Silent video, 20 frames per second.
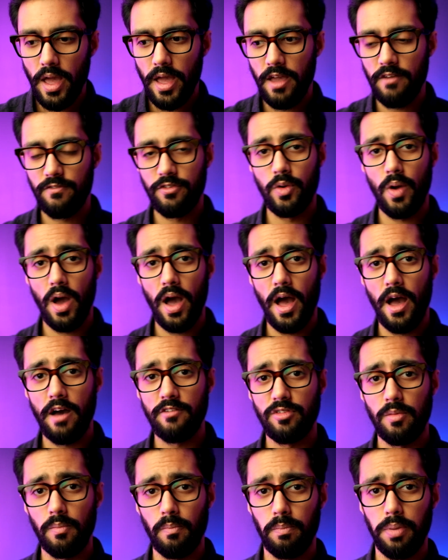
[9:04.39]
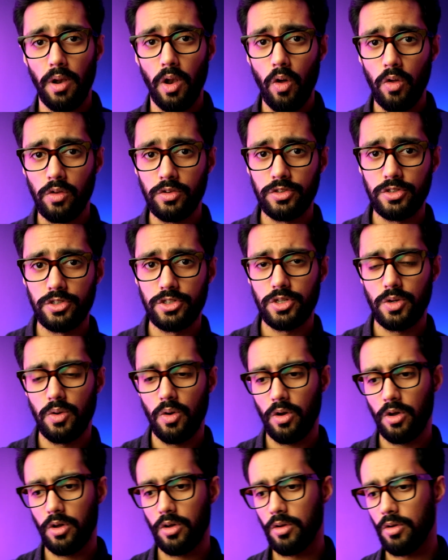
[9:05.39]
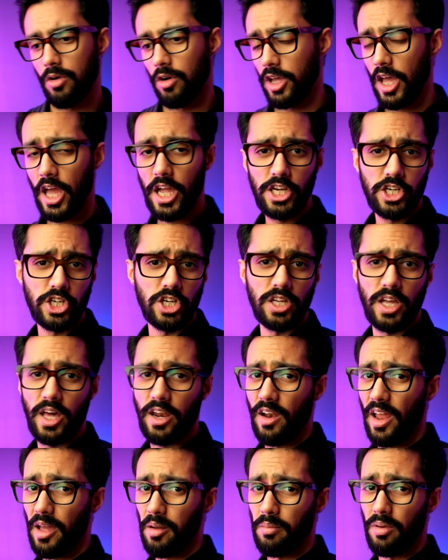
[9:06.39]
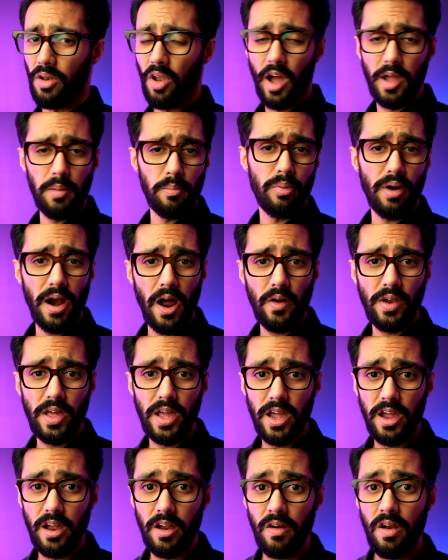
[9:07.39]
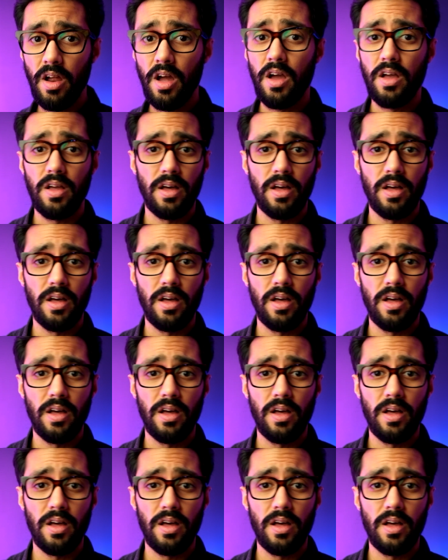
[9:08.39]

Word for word: If you have blonde Caucasian, kind of like light brown hair,